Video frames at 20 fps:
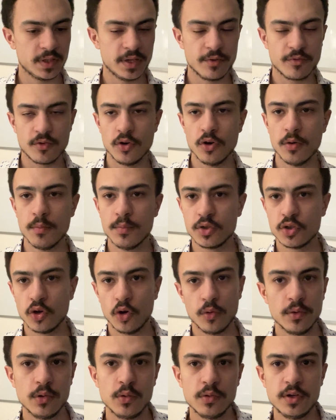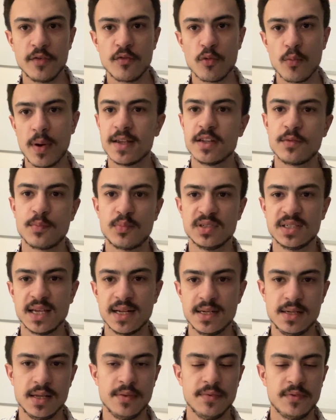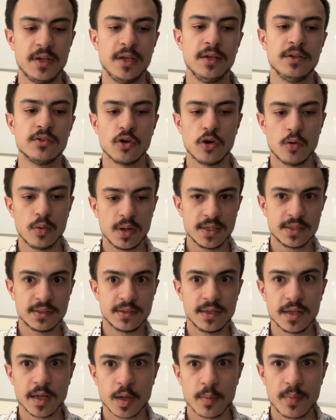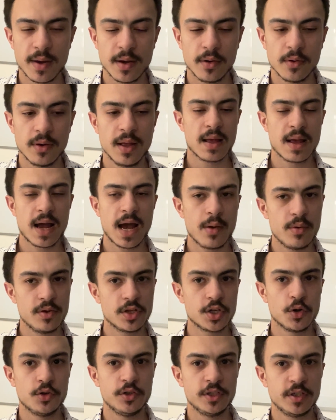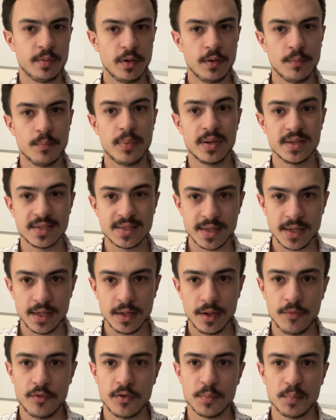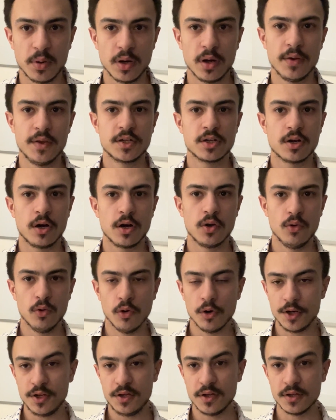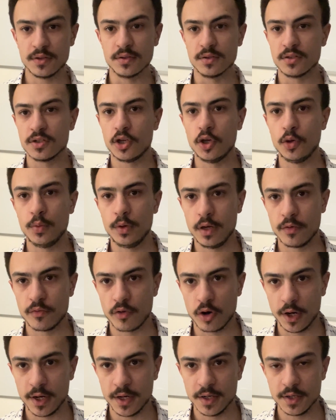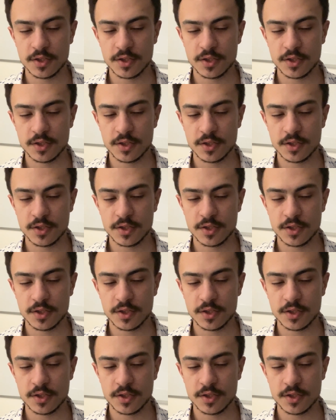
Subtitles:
different numbers or different ways of presenting things, always think about how it's going to be perceived by the target audience. Who are you writing